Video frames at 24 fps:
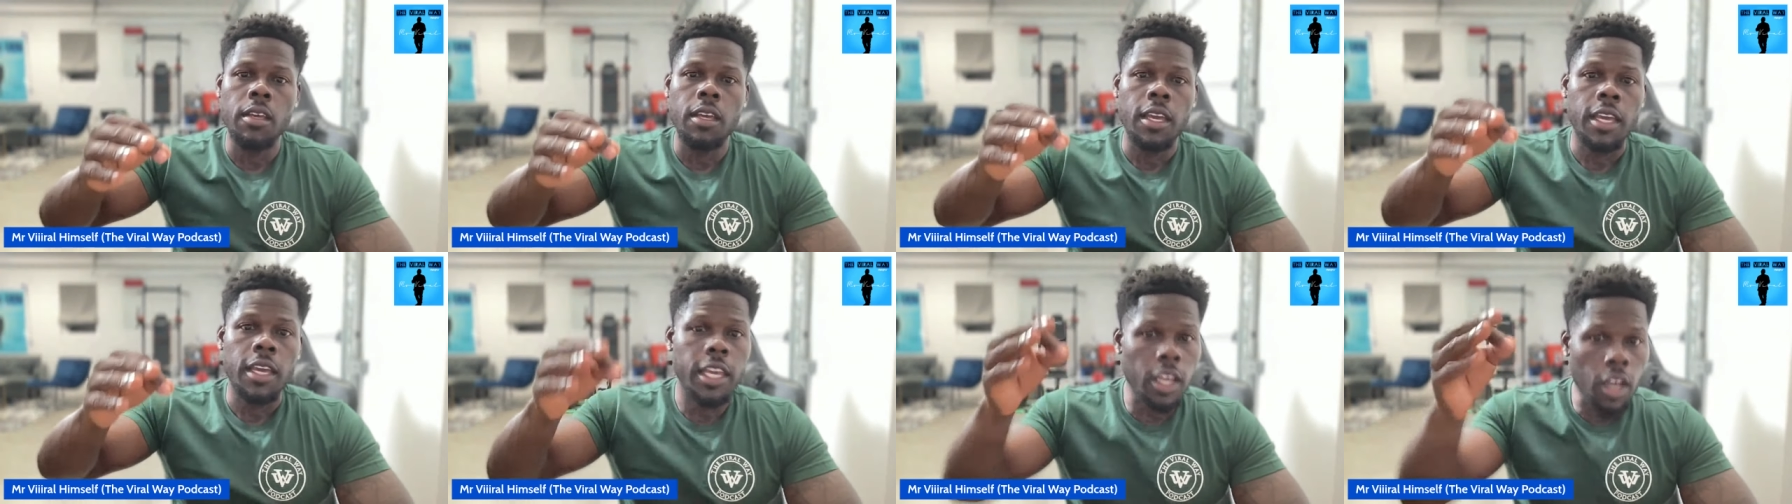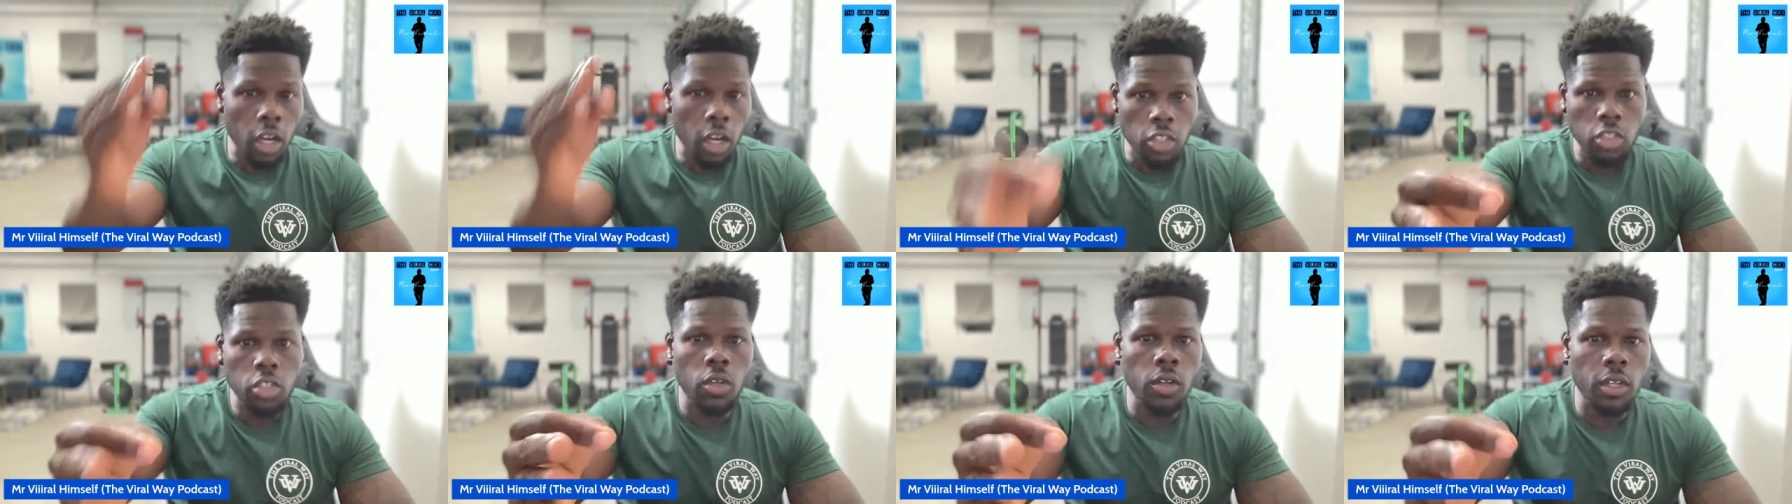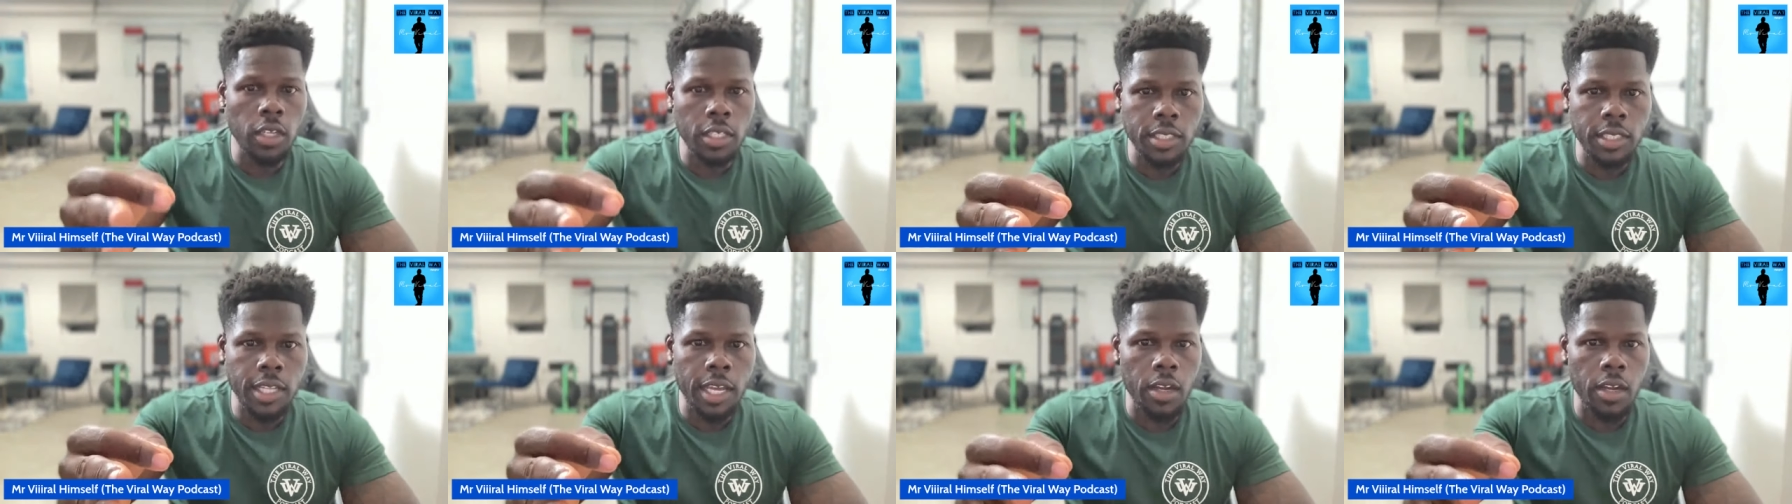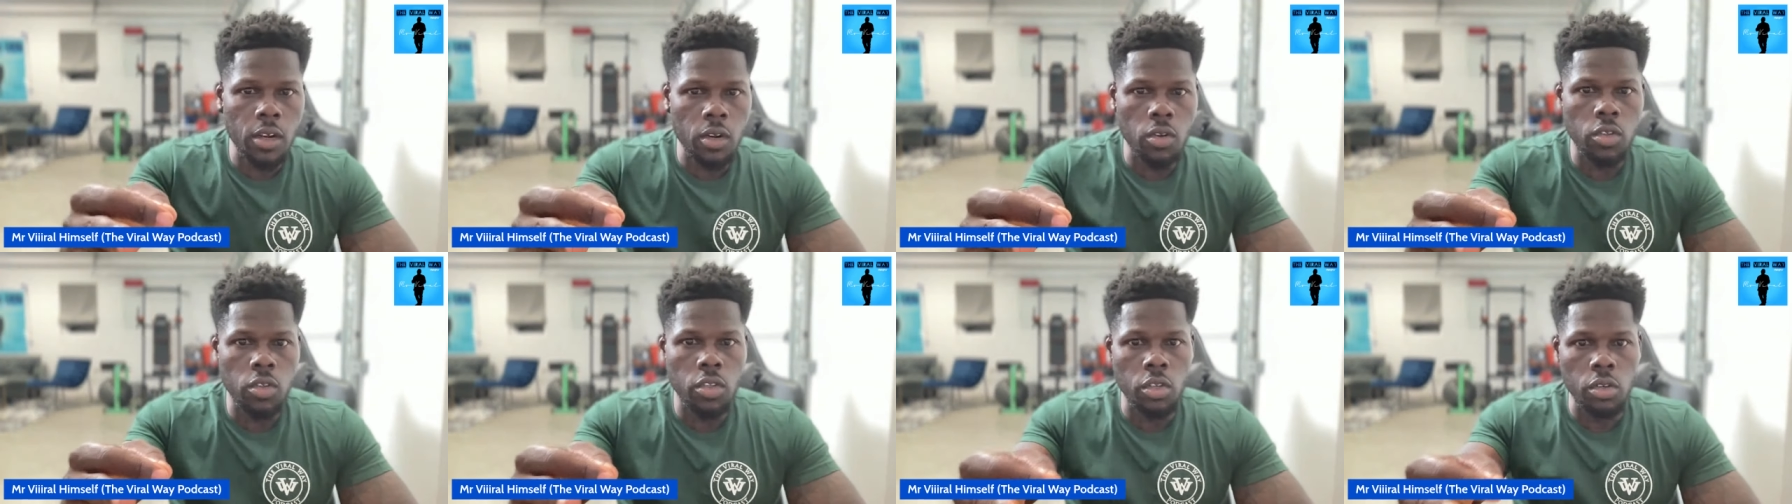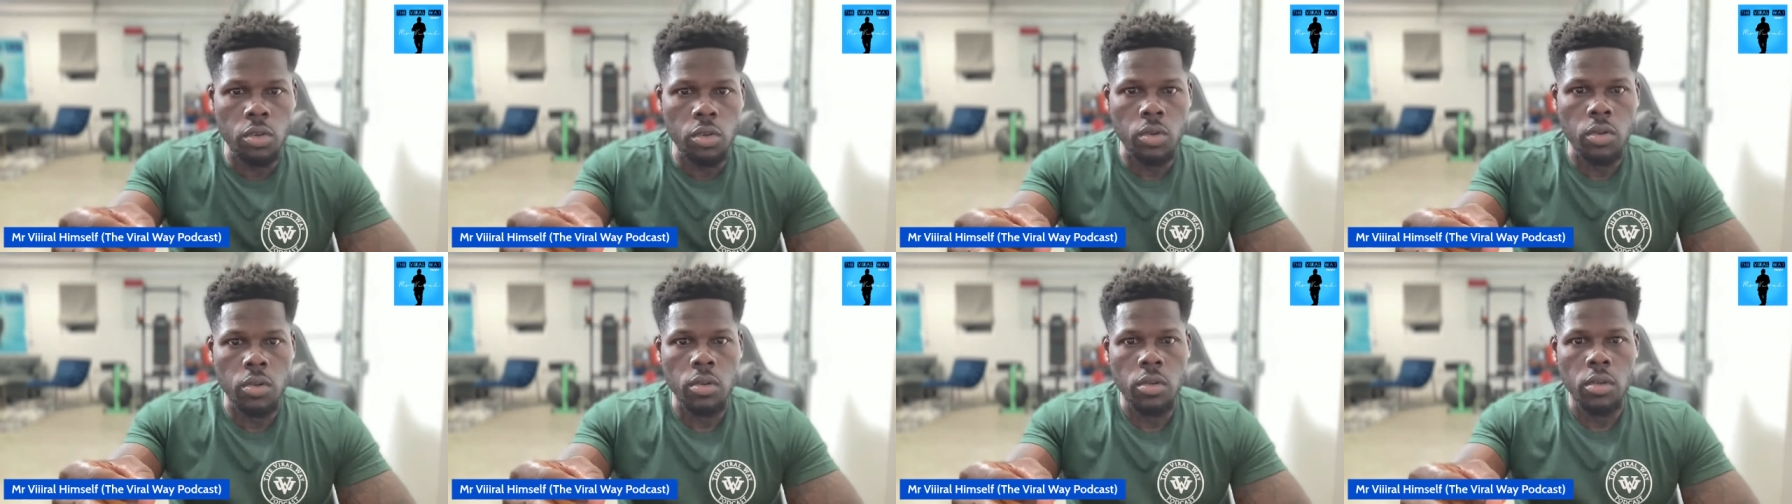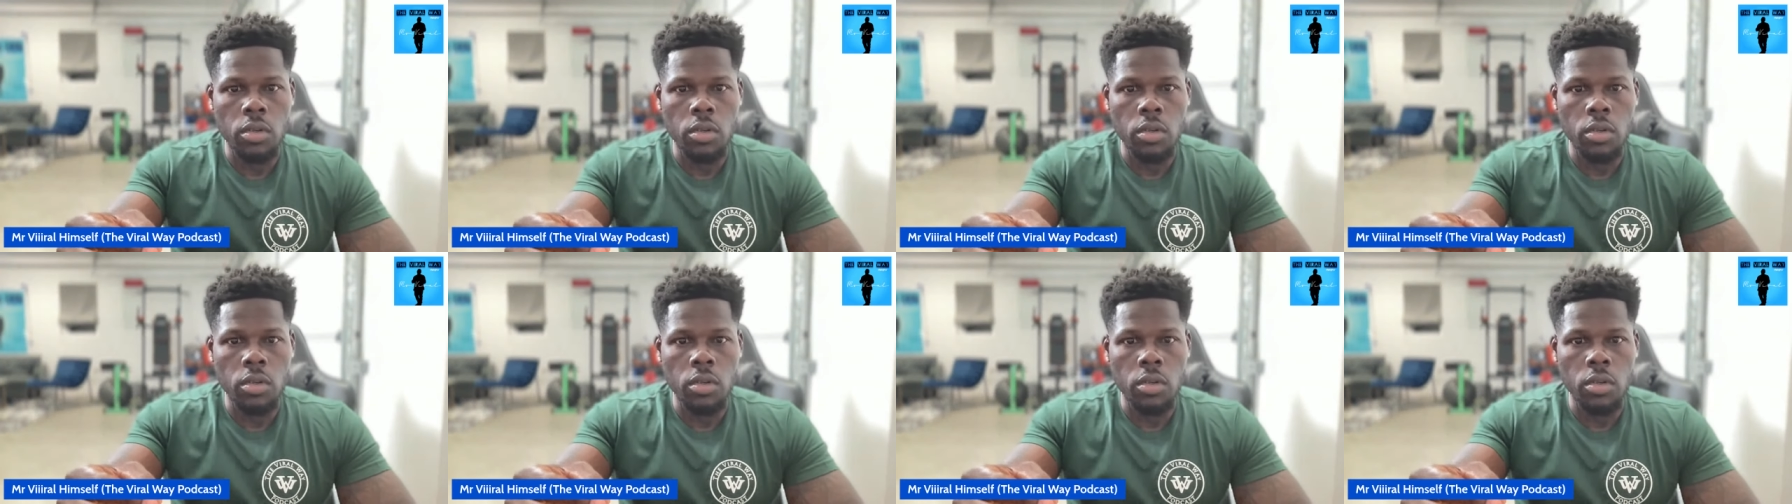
he also looks down on you.